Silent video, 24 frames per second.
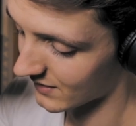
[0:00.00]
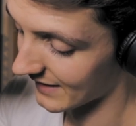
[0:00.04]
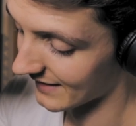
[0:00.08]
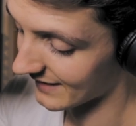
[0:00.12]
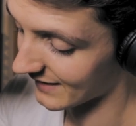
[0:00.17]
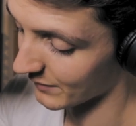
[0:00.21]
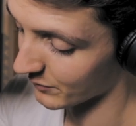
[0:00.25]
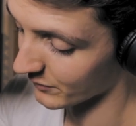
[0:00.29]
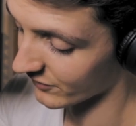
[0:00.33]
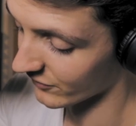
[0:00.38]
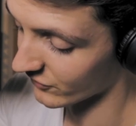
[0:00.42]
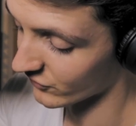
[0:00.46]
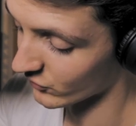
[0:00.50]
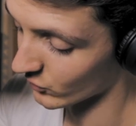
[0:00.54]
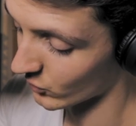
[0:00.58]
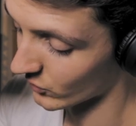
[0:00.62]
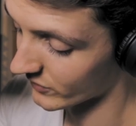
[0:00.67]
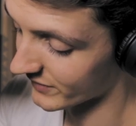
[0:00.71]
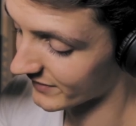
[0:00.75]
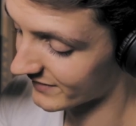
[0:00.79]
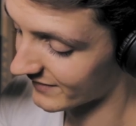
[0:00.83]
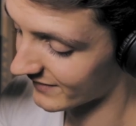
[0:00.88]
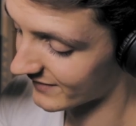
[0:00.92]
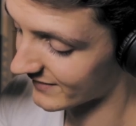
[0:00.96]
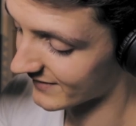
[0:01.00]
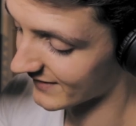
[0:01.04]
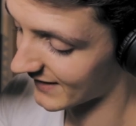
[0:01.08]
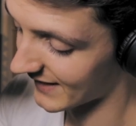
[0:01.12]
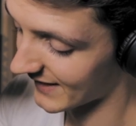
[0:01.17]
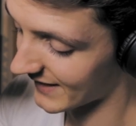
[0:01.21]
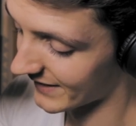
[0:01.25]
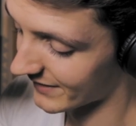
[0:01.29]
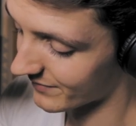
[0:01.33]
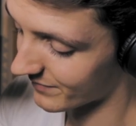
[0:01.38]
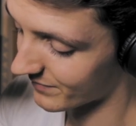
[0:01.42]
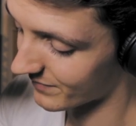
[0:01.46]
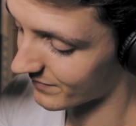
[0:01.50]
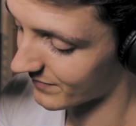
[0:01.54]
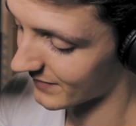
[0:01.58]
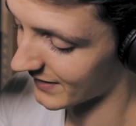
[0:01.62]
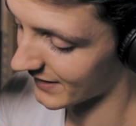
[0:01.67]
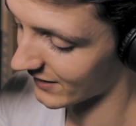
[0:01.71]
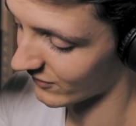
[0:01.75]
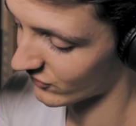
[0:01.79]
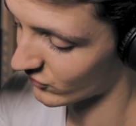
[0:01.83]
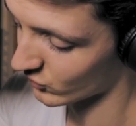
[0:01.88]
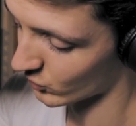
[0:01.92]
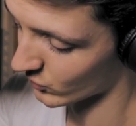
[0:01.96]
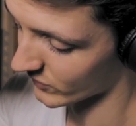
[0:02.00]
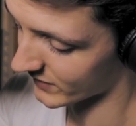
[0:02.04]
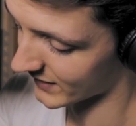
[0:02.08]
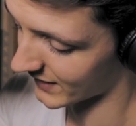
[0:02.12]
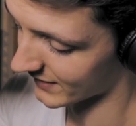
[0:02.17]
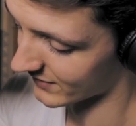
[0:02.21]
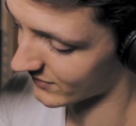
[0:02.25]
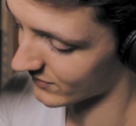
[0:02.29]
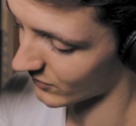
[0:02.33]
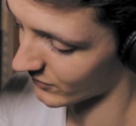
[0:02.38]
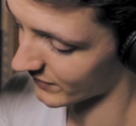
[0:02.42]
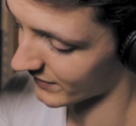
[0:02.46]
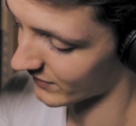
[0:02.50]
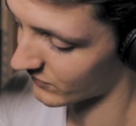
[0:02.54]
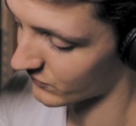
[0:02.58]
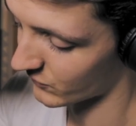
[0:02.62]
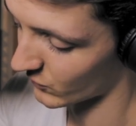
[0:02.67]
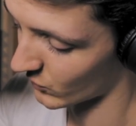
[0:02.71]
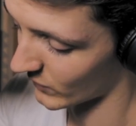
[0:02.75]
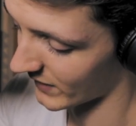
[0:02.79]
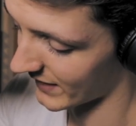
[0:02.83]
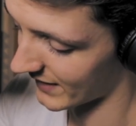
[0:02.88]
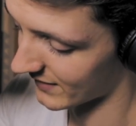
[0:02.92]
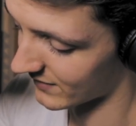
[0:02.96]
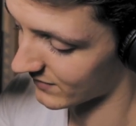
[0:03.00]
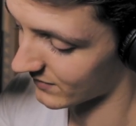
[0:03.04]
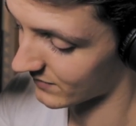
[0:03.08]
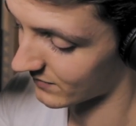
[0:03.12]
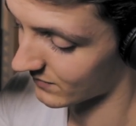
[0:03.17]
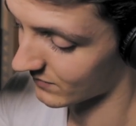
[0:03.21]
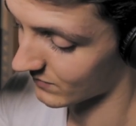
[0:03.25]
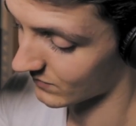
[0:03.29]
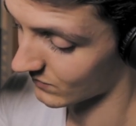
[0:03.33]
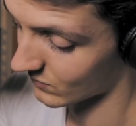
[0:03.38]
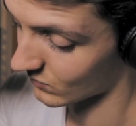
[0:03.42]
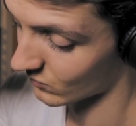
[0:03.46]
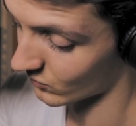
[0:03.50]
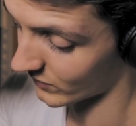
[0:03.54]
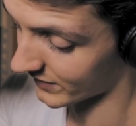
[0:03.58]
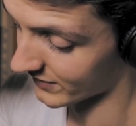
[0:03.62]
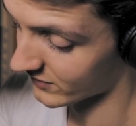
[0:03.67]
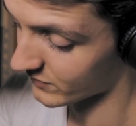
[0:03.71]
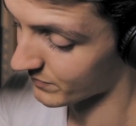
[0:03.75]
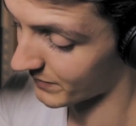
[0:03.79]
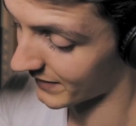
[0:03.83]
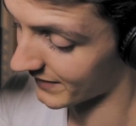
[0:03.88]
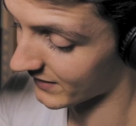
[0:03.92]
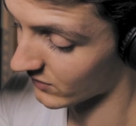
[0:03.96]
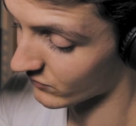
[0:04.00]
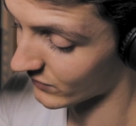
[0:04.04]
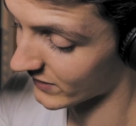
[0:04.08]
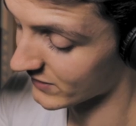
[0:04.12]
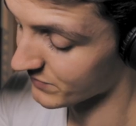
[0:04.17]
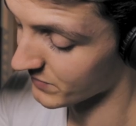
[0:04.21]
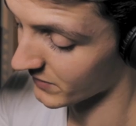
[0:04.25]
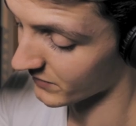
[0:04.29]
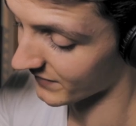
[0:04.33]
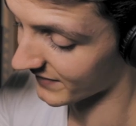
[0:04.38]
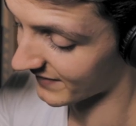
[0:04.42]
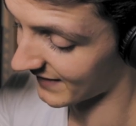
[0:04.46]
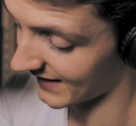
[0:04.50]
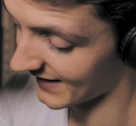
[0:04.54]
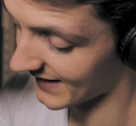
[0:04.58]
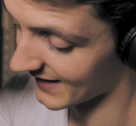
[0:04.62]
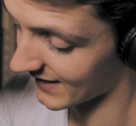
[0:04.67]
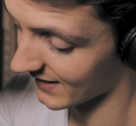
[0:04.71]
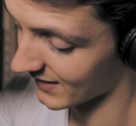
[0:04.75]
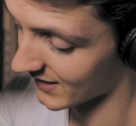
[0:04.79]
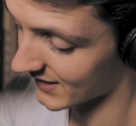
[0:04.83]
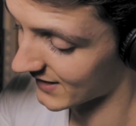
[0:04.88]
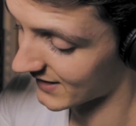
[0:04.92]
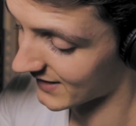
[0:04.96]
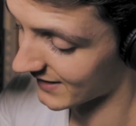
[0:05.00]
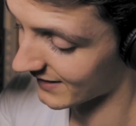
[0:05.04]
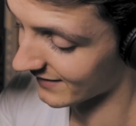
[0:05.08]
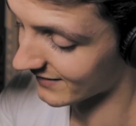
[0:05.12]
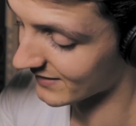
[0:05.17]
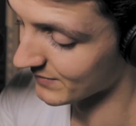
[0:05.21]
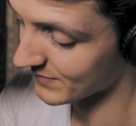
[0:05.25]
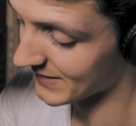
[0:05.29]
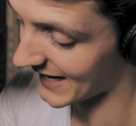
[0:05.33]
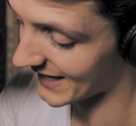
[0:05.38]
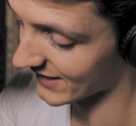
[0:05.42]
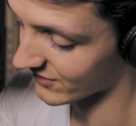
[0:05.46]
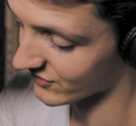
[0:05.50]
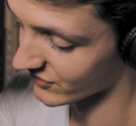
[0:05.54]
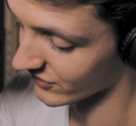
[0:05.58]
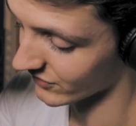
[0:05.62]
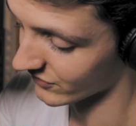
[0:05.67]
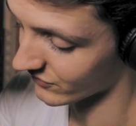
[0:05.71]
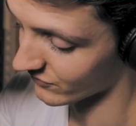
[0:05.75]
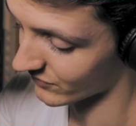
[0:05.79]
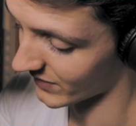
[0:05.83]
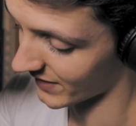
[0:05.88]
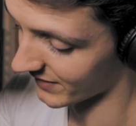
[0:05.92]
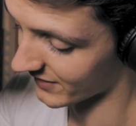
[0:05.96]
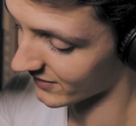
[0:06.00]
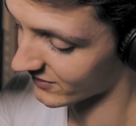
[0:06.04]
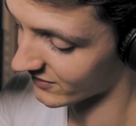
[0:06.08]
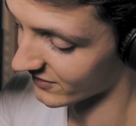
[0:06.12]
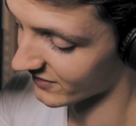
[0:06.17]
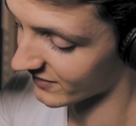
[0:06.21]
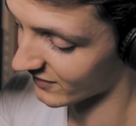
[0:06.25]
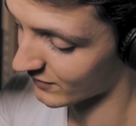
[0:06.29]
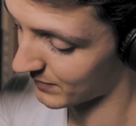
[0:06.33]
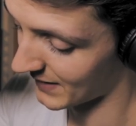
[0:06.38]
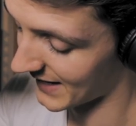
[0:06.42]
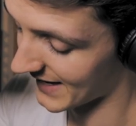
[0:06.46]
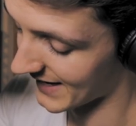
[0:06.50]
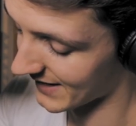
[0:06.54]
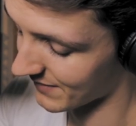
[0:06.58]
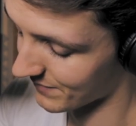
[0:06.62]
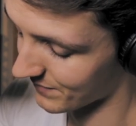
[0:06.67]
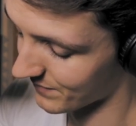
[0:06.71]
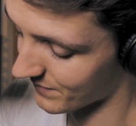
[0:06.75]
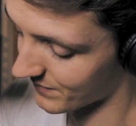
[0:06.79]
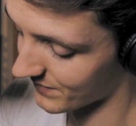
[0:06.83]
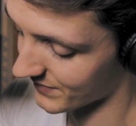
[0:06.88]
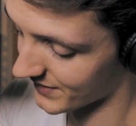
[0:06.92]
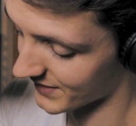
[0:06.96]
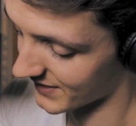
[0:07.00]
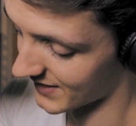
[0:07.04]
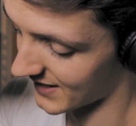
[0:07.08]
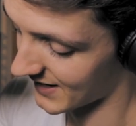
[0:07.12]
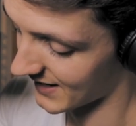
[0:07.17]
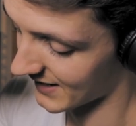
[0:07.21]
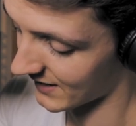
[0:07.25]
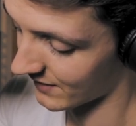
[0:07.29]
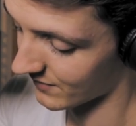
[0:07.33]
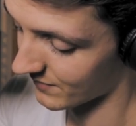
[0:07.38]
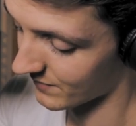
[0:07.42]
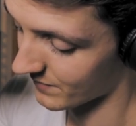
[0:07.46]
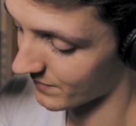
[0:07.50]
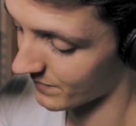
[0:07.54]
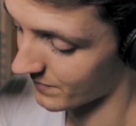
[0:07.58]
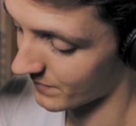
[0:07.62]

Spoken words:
There was a sword at his side, and a sword cut on his forehead, which, by the arrangement of his hair, he seemed anxious rather to display than hide.